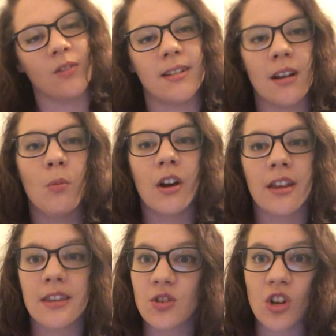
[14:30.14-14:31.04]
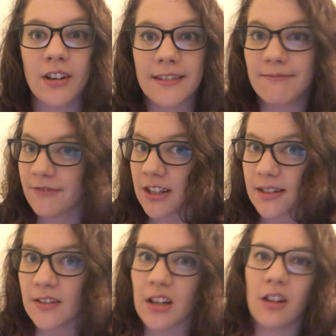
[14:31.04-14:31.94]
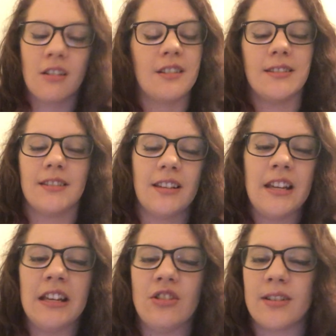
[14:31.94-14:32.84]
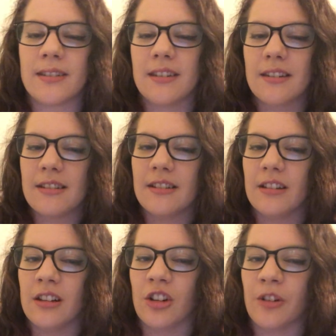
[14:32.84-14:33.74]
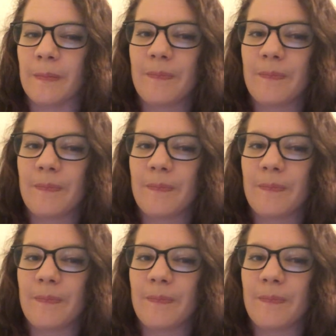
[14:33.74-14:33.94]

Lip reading: a reason I'm wearing this shirt for this video, because he just, you know,